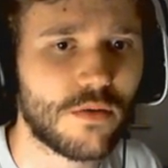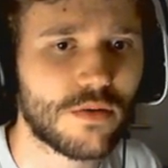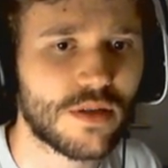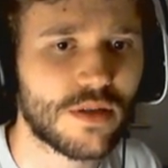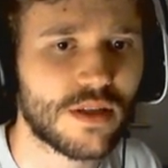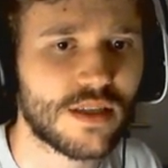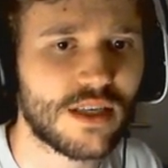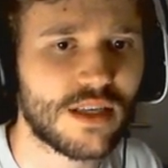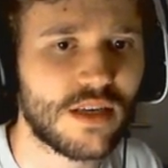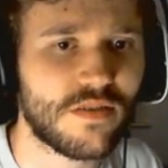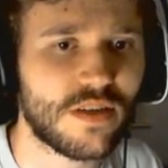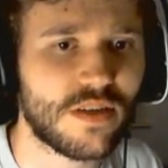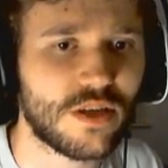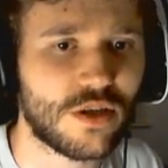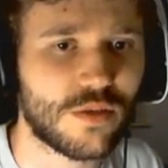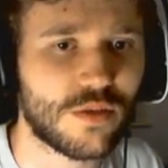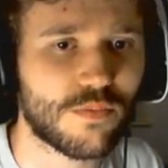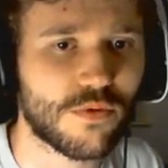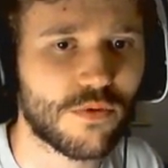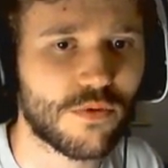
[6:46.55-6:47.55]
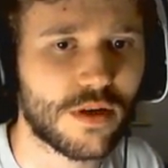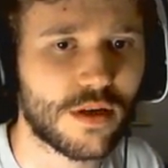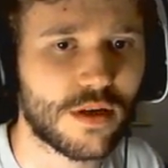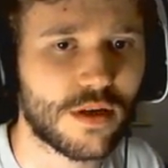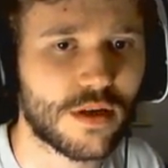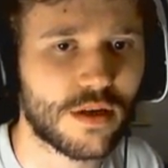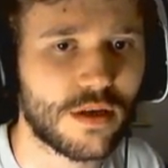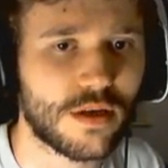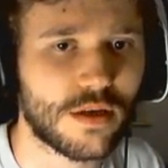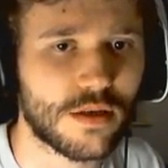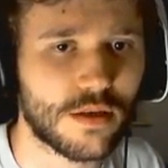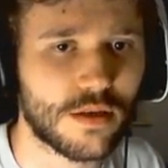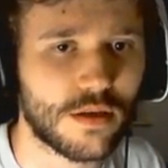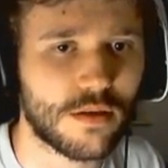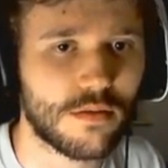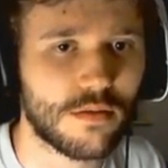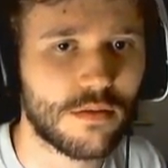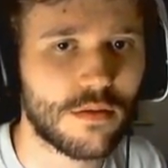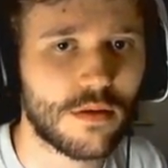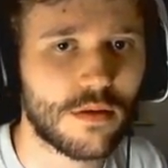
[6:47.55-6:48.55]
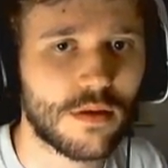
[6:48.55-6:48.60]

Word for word: Or did the TV just break? I don't know.